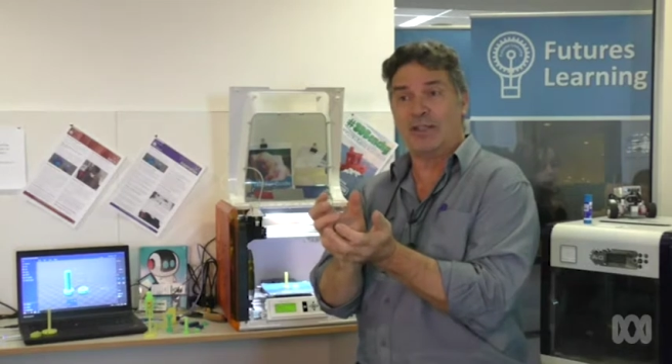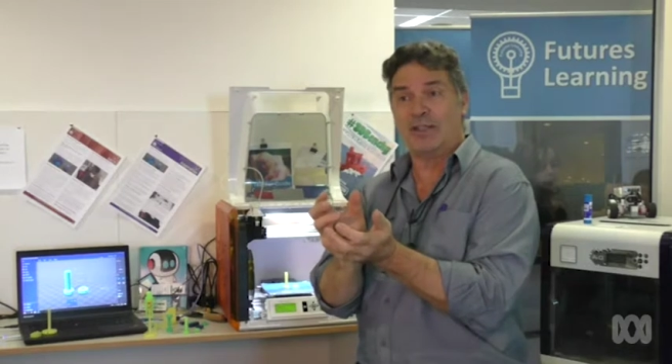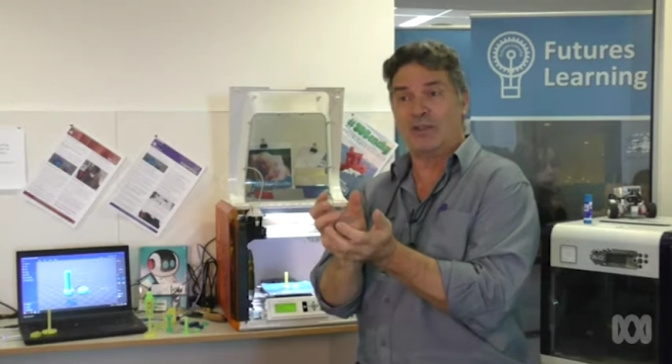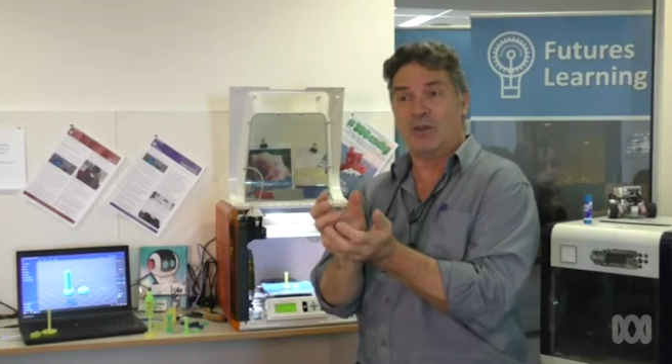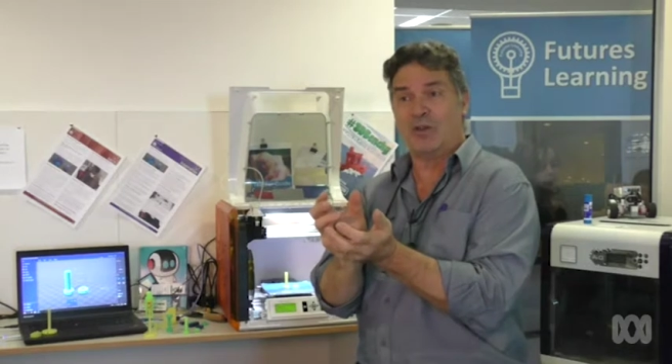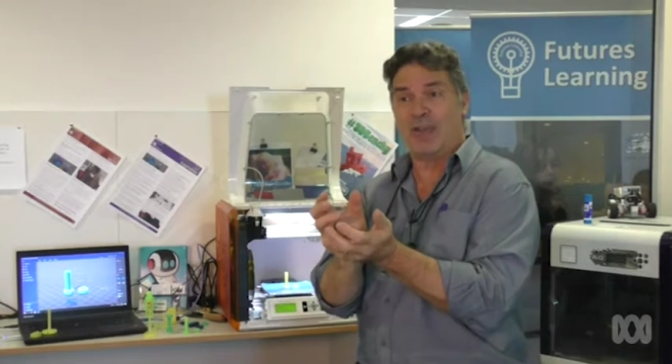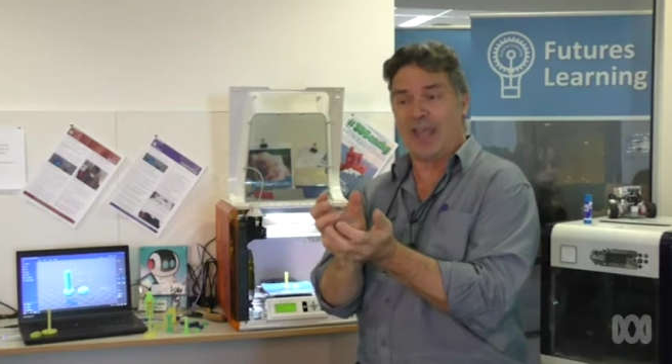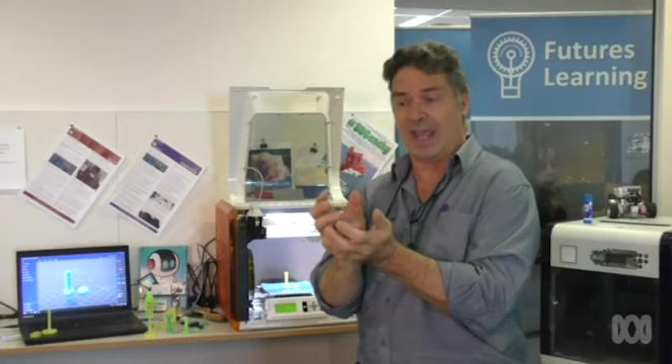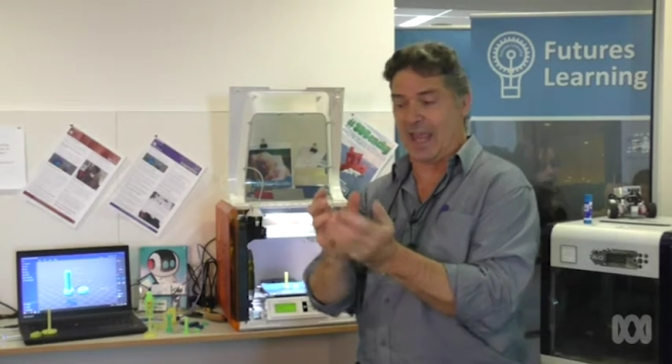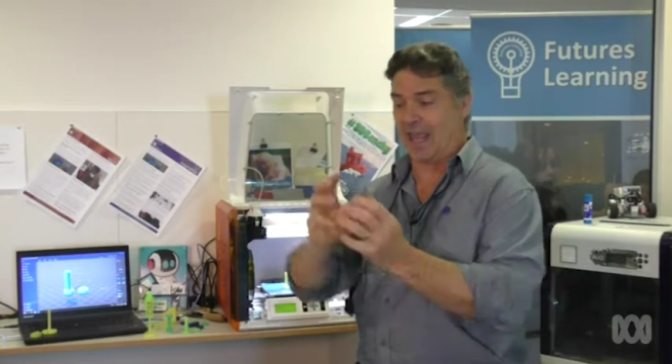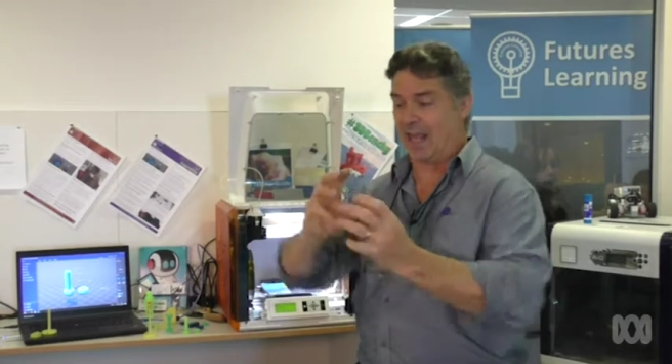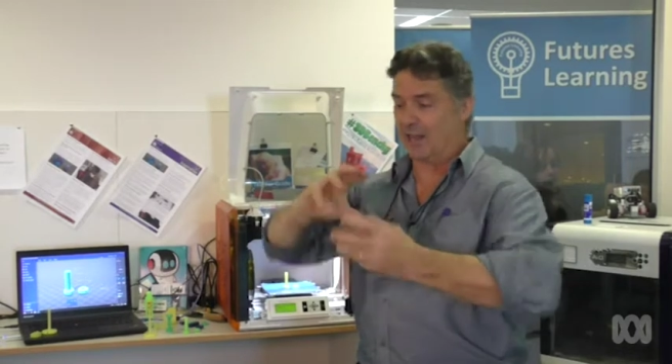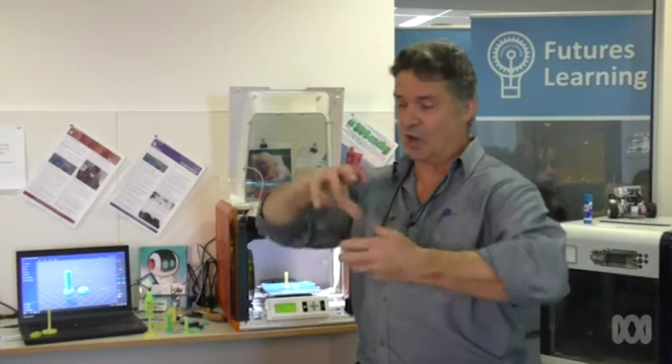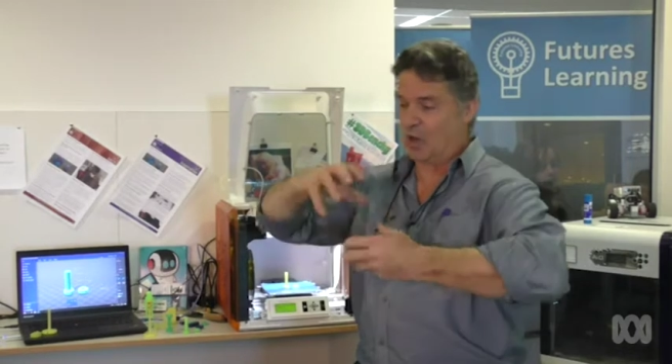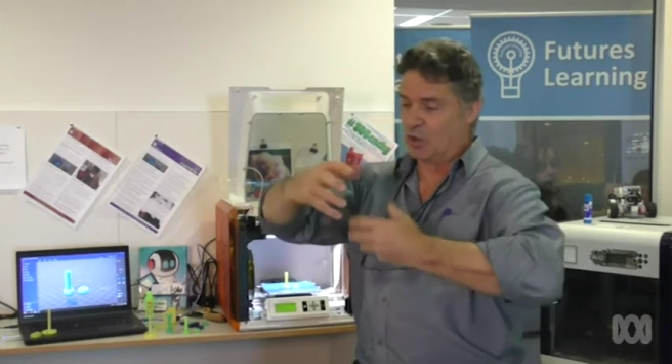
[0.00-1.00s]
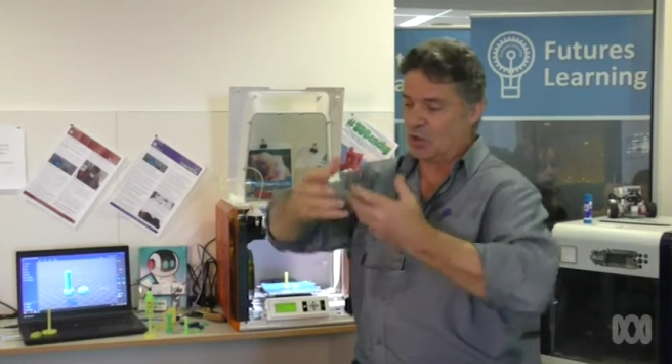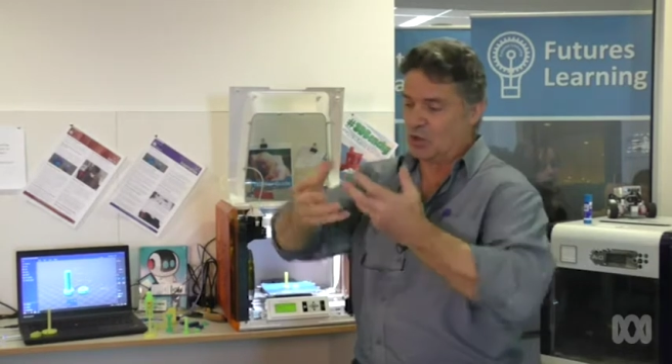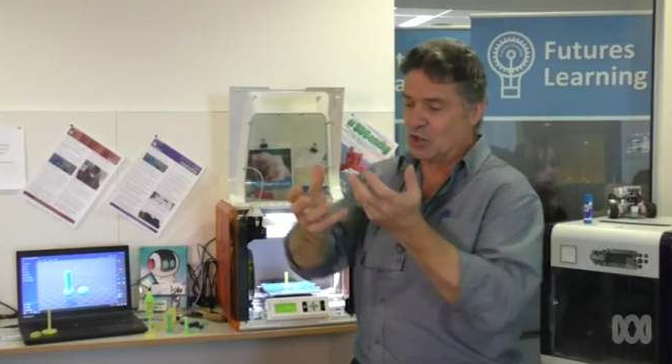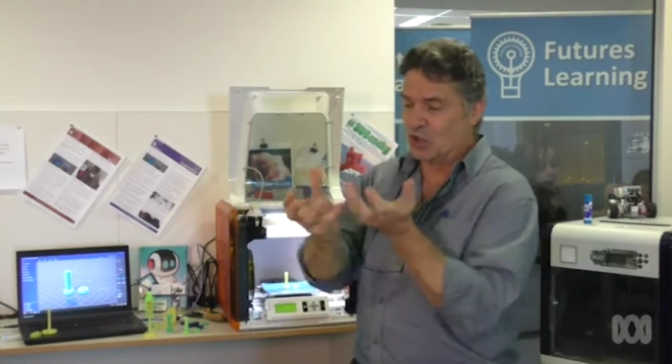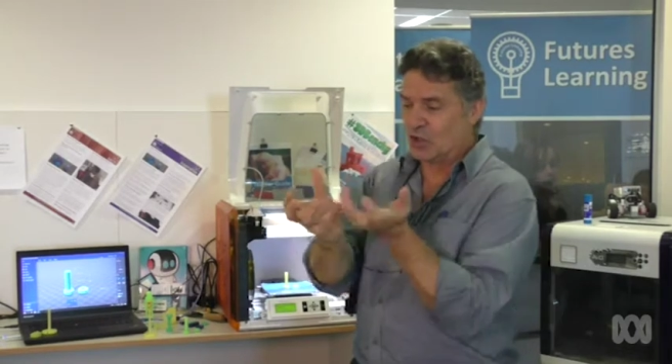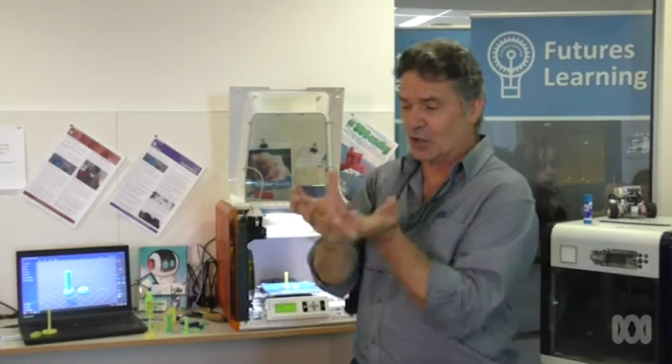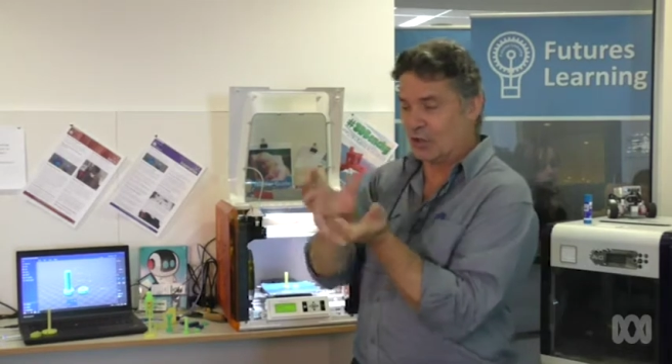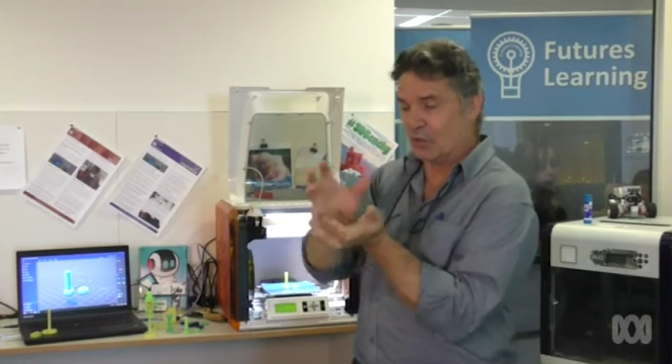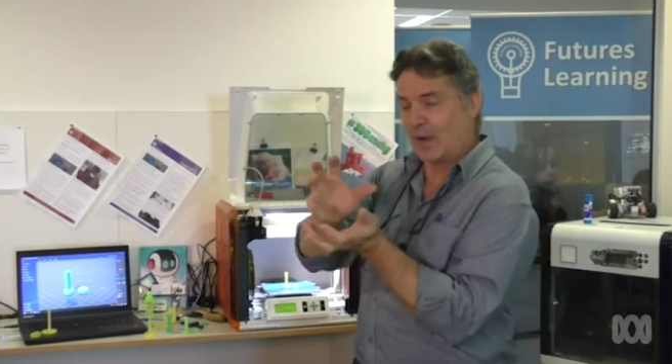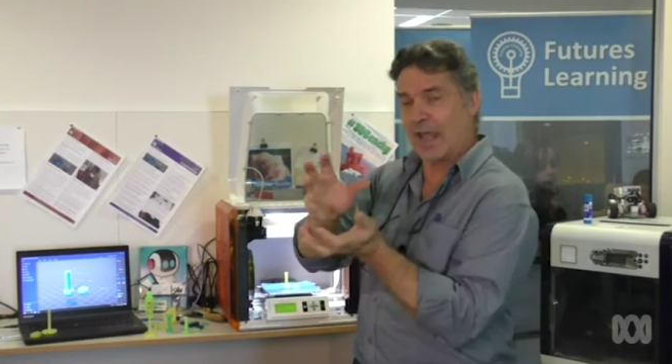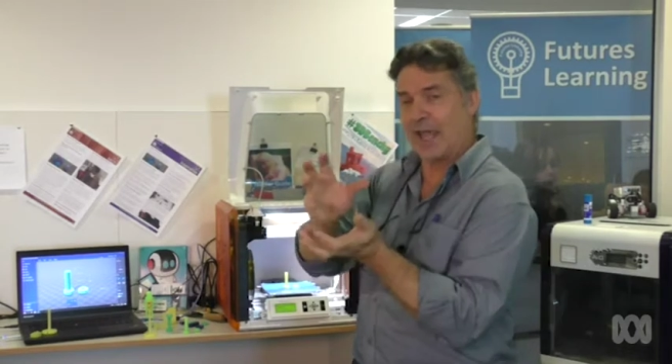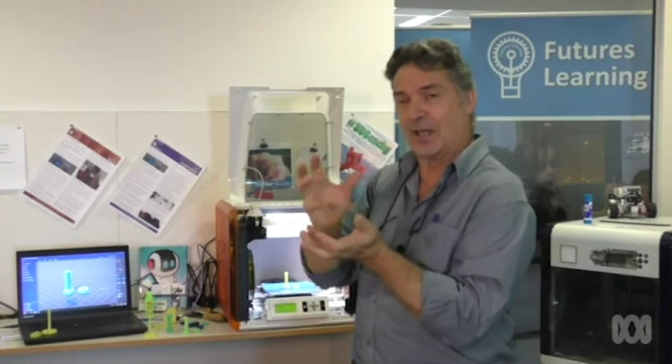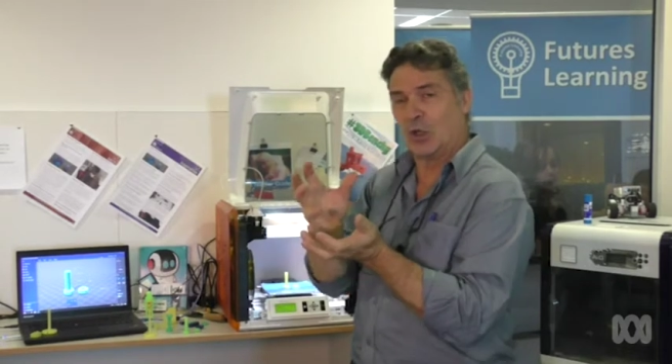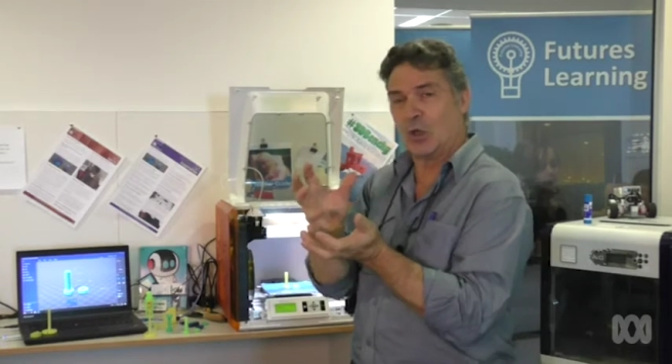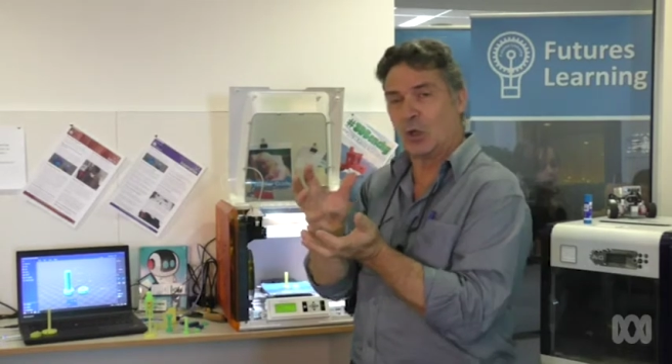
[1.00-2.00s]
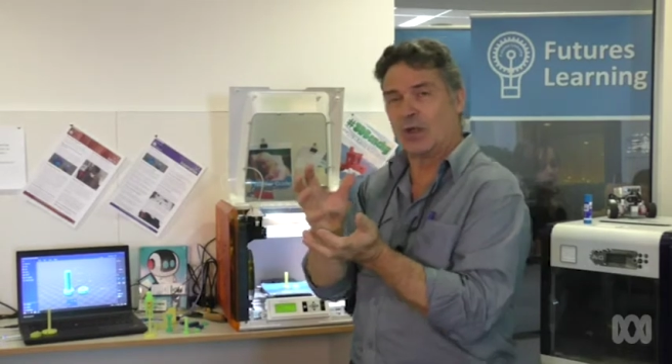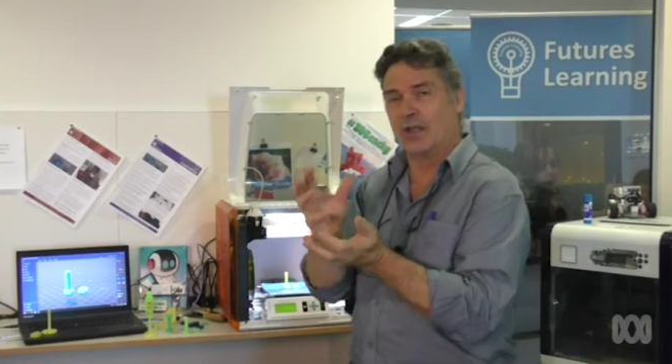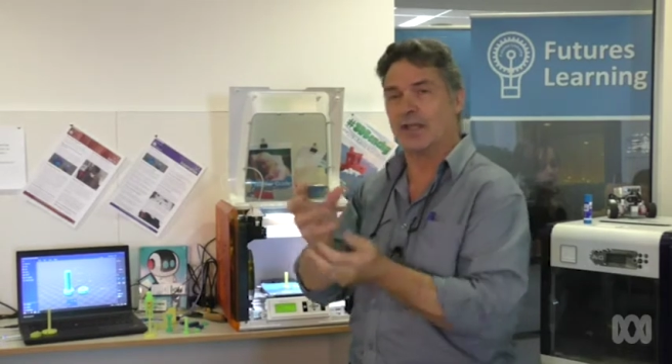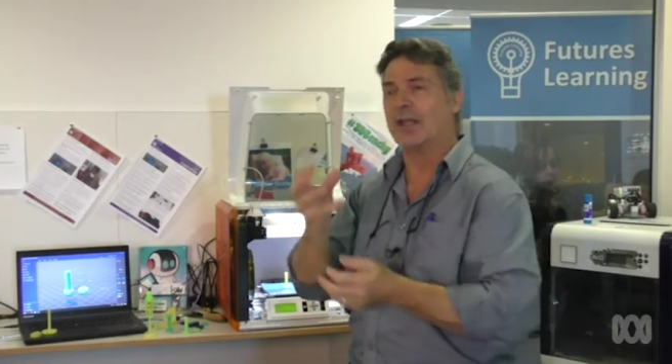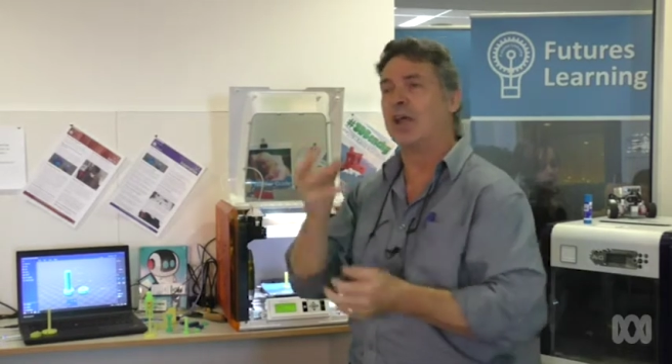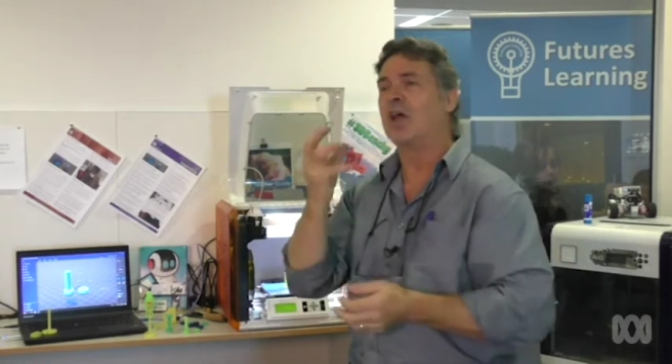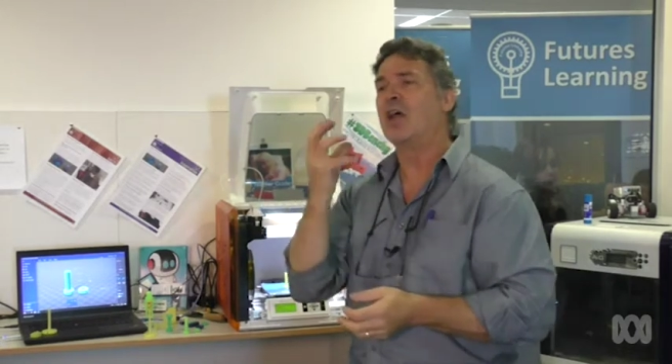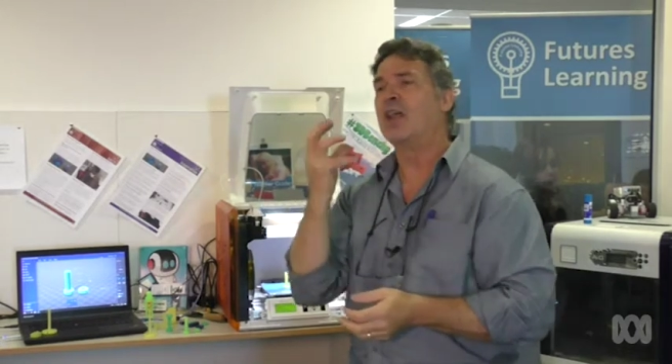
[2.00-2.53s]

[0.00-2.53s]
it in your hand, turn it around, look at it,